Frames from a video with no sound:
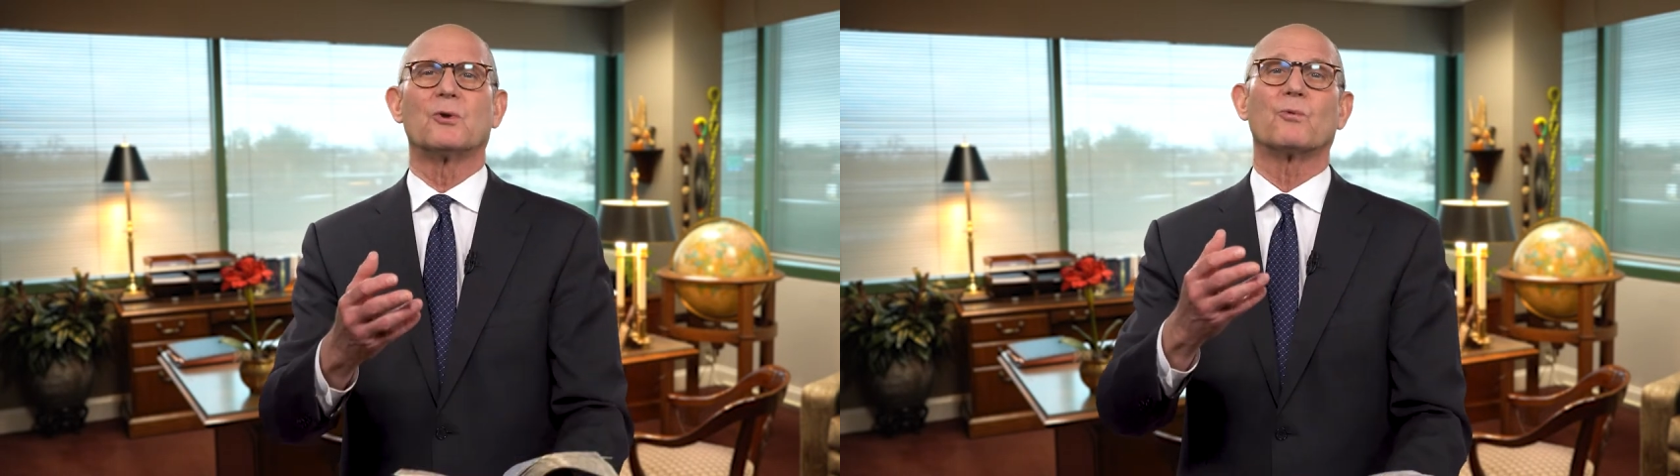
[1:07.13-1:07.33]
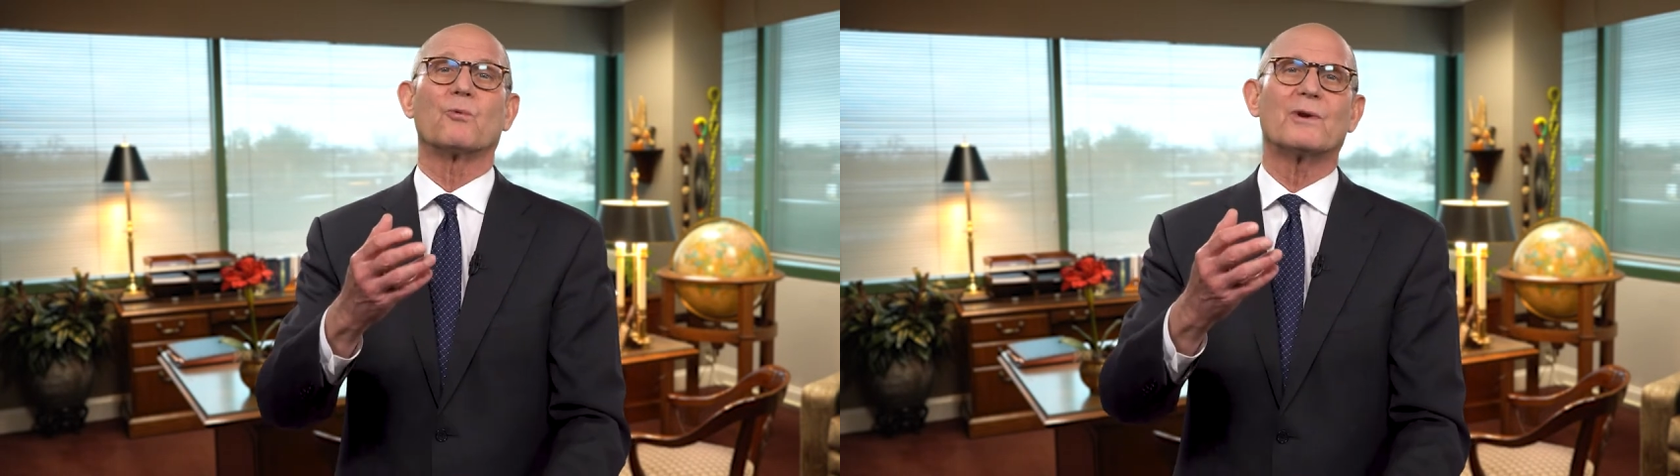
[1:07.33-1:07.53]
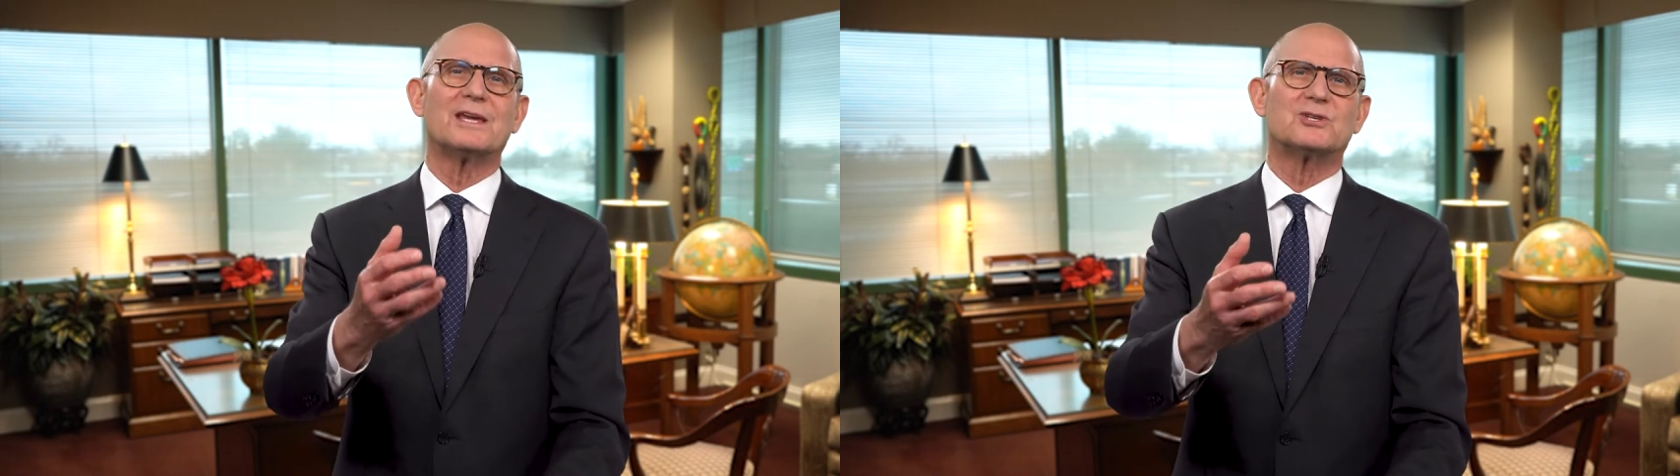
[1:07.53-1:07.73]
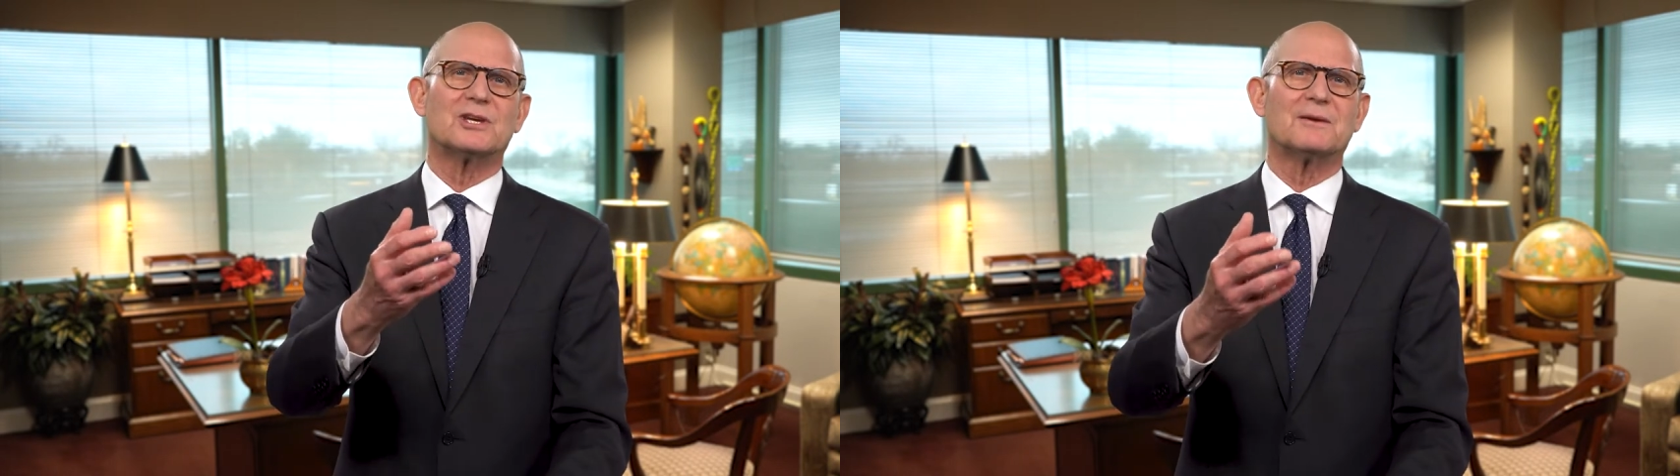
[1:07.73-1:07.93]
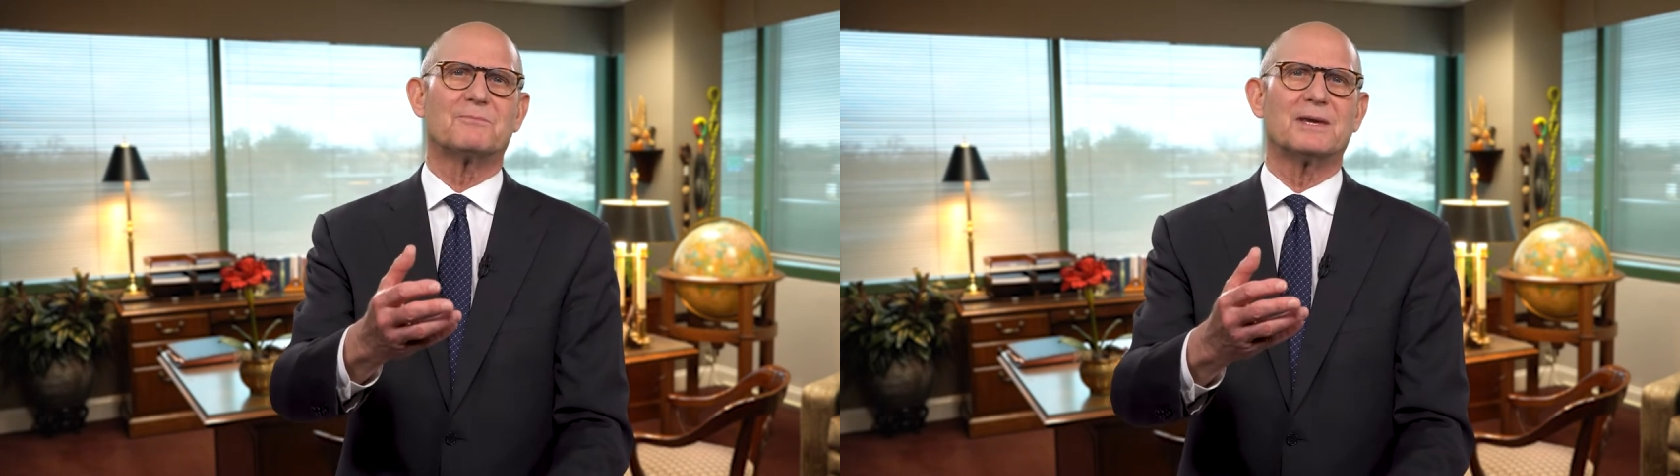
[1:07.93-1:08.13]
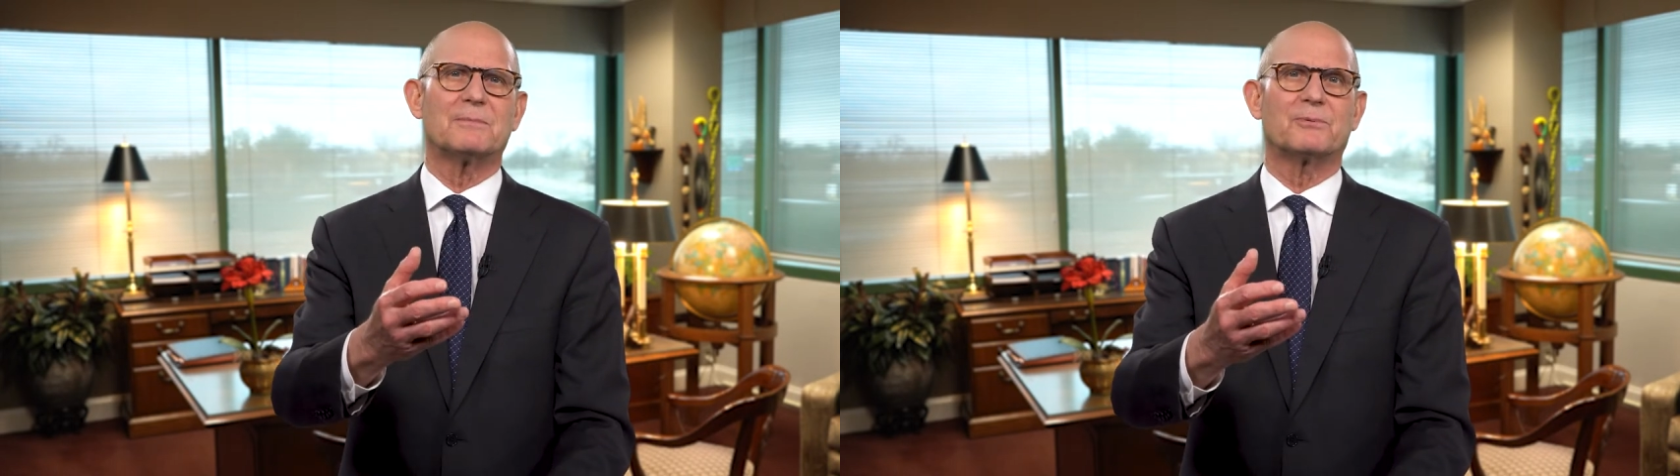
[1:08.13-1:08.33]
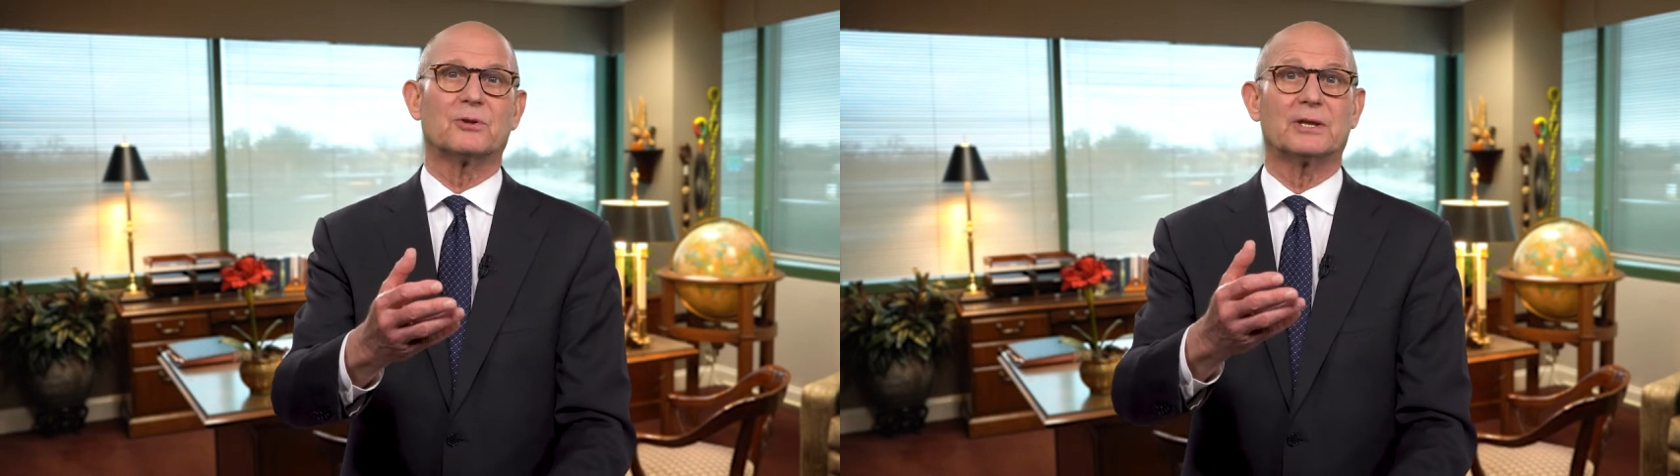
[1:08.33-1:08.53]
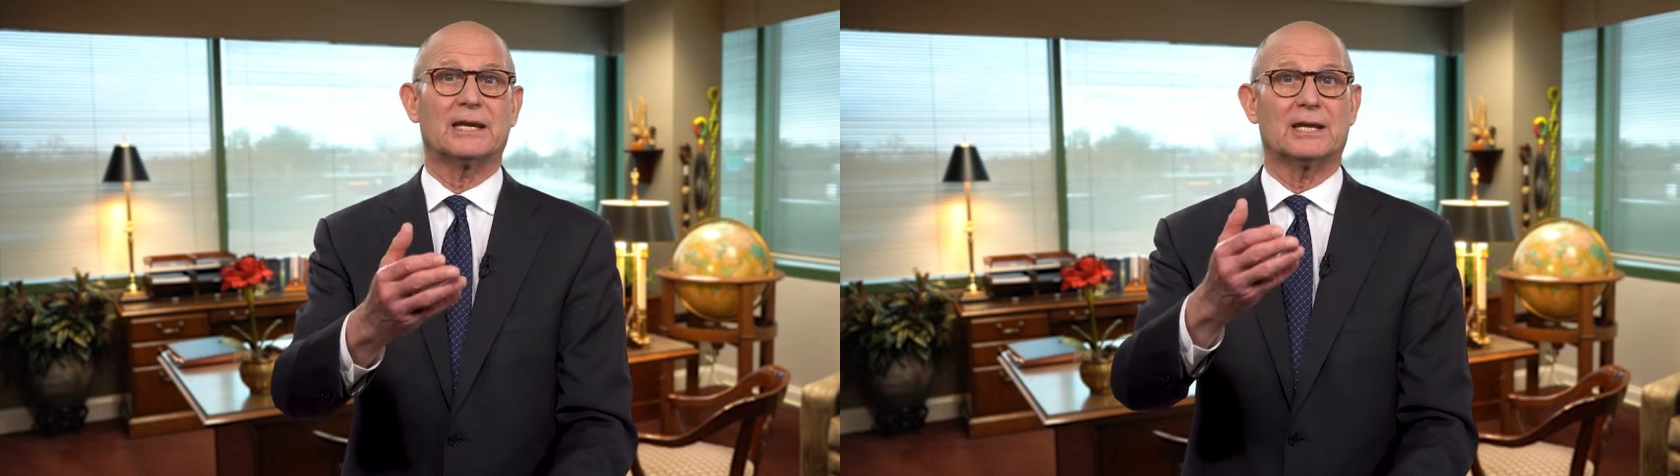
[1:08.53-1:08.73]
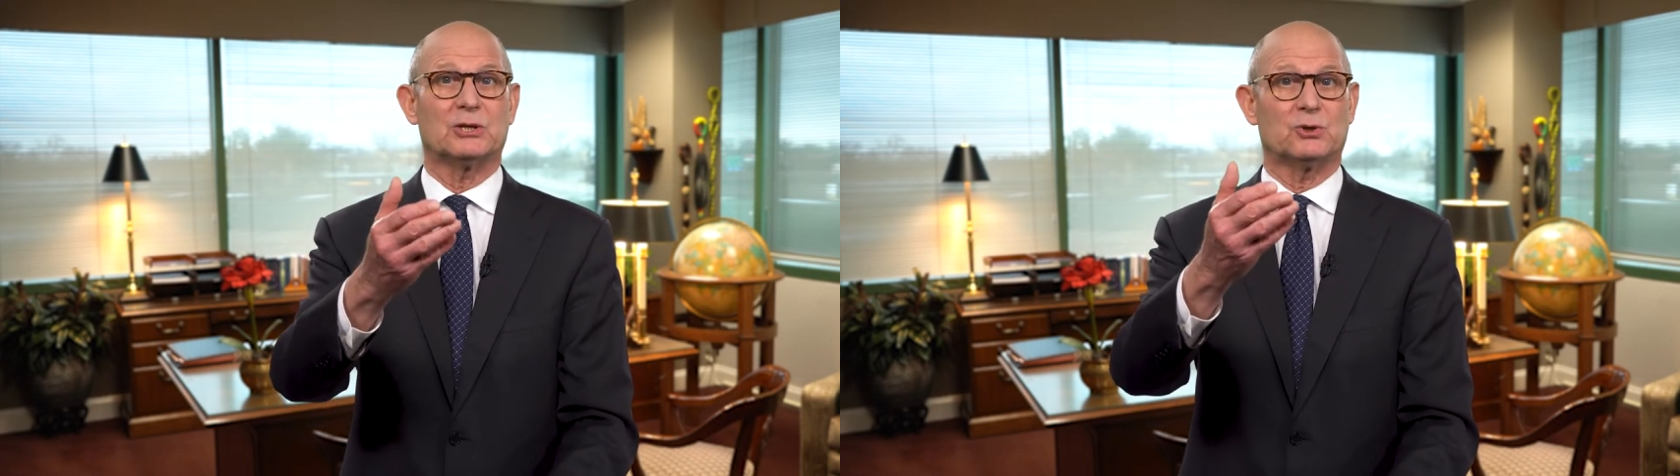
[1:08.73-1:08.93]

reaching people in